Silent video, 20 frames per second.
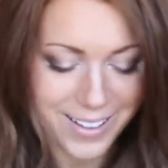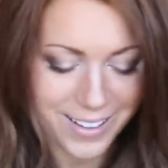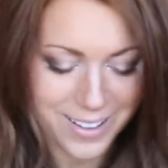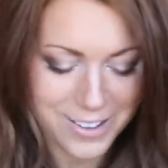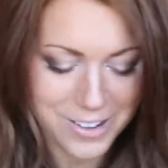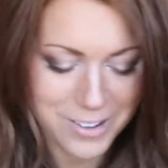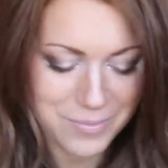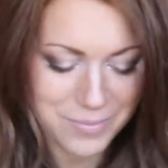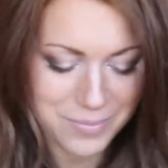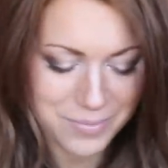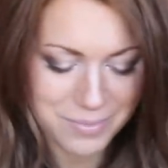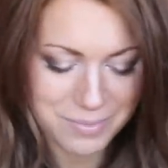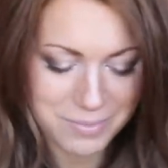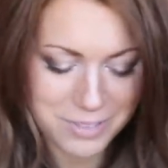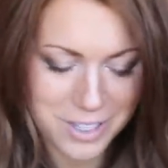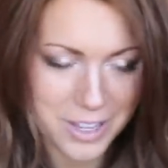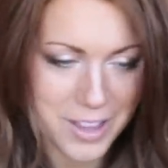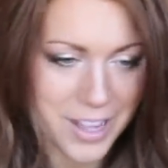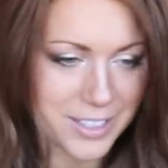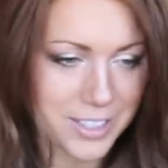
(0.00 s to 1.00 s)
um,
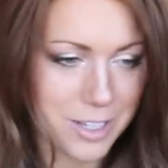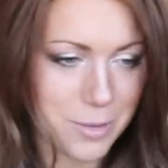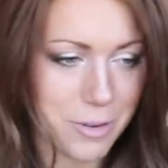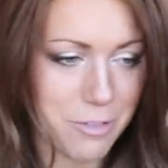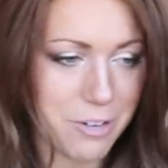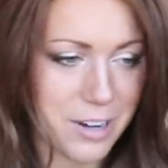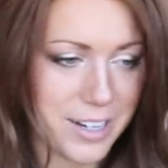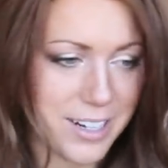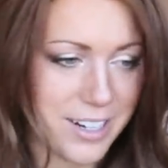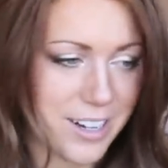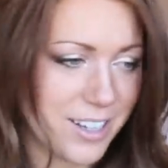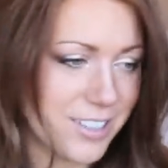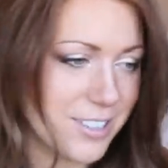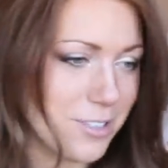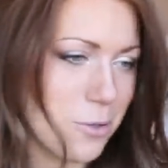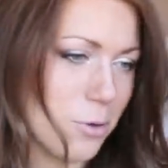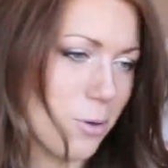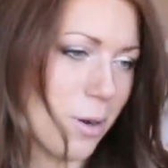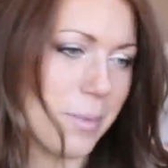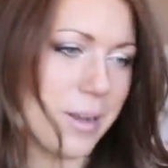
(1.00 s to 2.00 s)
so that's going to be really
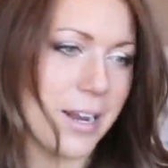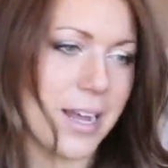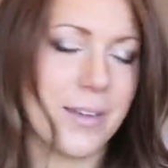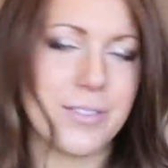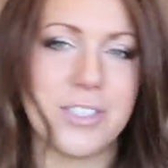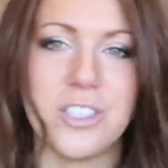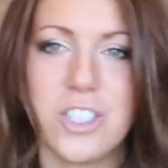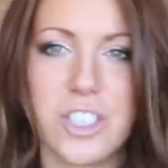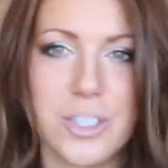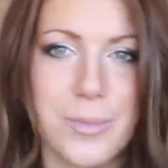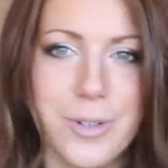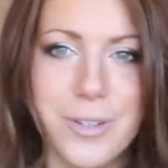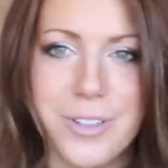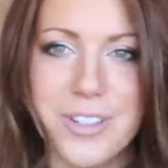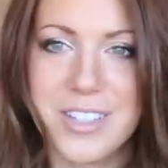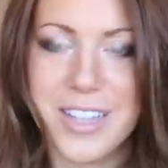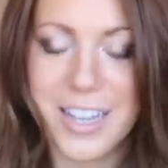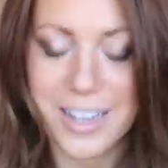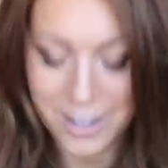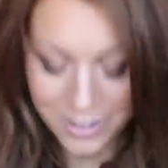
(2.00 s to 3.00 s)
nice. Oh, I'm going to have such
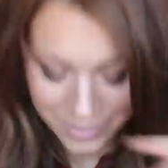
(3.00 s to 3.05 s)
smooth skin